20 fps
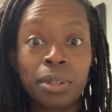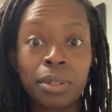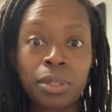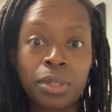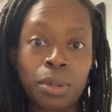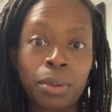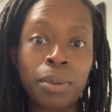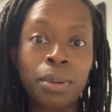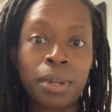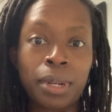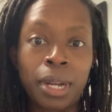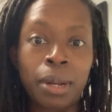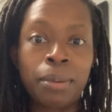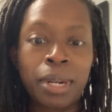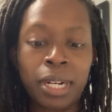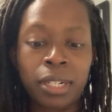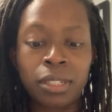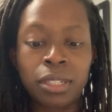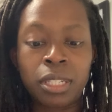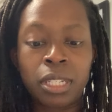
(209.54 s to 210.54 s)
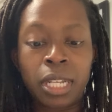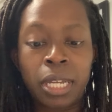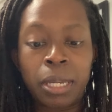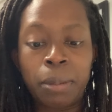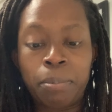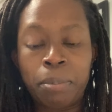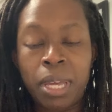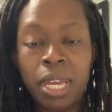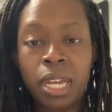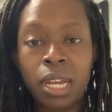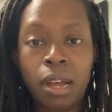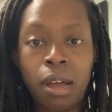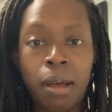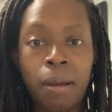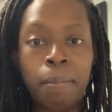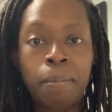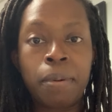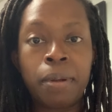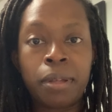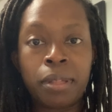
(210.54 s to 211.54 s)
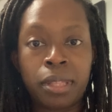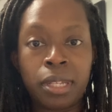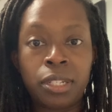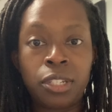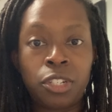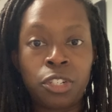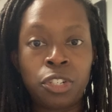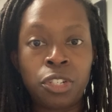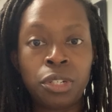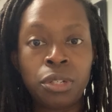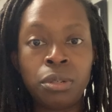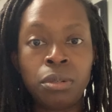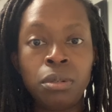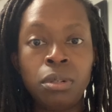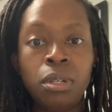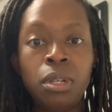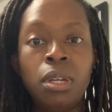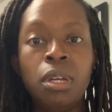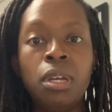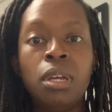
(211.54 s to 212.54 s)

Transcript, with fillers: so I would actually like pick up the tissue